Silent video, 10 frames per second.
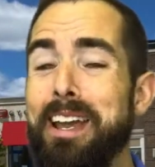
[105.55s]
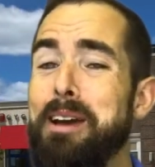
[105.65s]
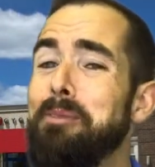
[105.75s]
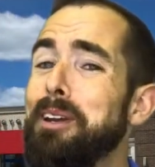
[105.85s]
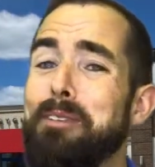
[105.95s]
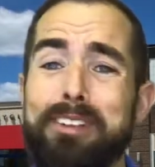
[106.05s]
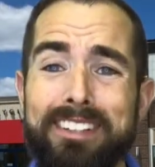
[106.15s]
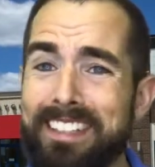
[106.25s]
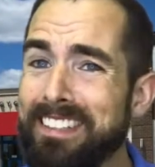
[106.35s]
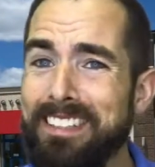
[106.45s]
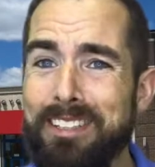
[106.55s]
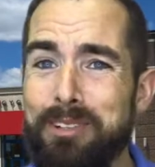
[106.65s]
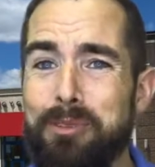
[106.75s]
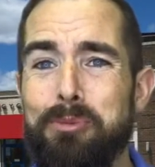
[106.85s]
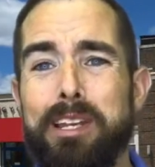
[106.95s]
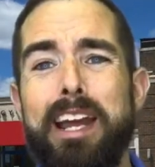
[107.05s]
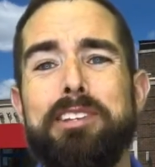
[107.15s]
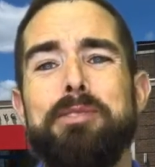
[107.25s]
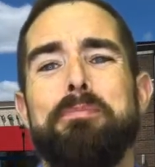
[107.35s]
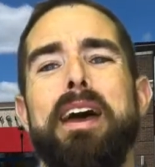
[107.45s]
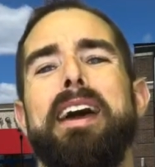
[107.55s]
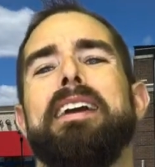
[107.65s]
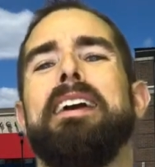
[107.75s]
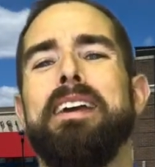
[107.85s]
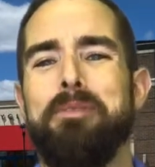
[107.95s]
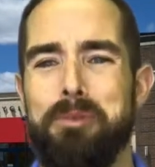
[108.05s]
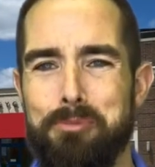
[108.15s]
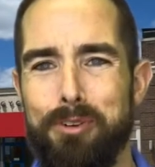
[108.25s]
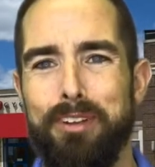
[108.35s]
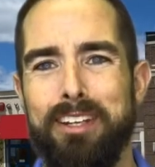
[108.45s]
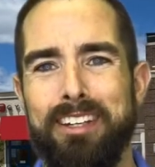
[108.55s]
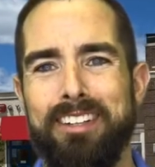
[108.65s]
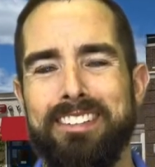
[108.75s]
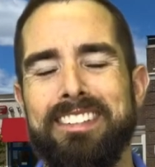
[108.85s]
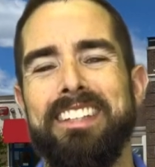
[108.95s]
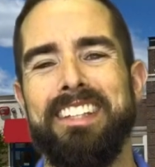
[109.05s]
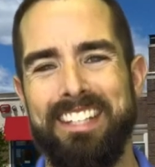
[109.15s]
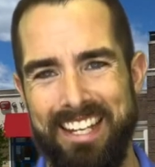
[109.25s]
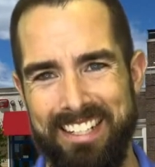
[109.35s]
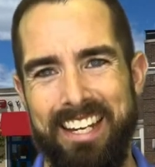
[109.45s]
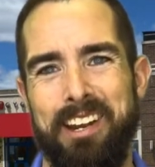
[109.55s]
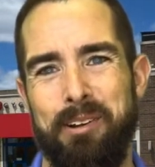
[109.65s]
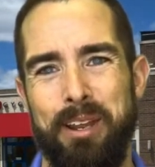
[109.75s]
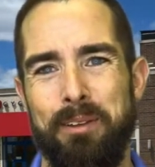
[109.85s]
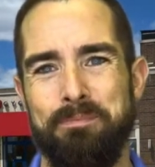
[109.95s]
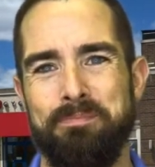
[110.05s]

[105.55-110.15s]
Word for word: whatever you need to do, we got your back when moving here to the Dayton area.